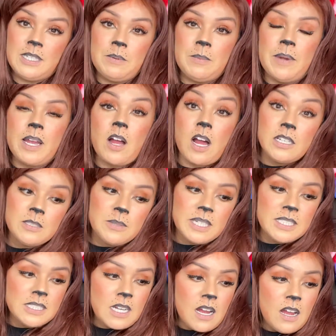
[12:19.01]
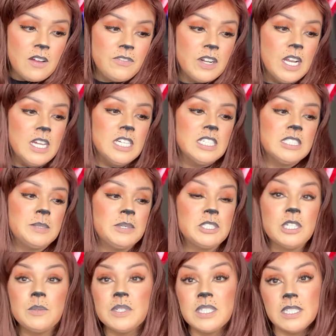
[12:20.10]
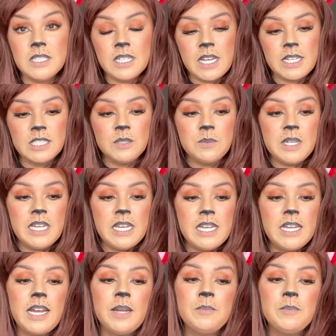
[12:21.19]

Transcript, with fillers: some of my cosplay stuff, especially within the next week.